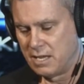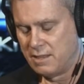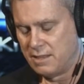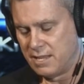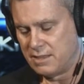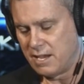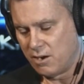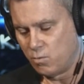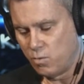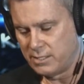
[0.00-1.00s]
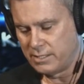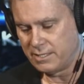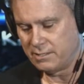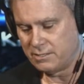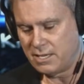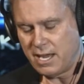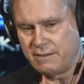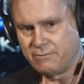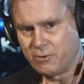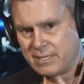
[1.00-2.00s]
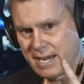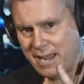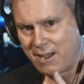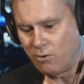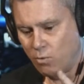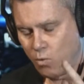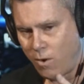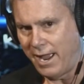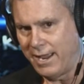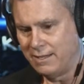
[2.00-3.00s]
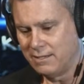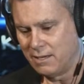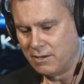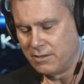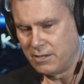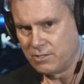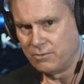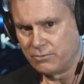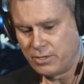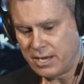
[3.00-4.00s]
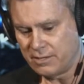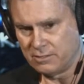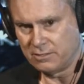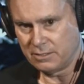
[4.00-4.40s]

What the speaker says: that they are willing to die for it. Now, why are they so fanatical?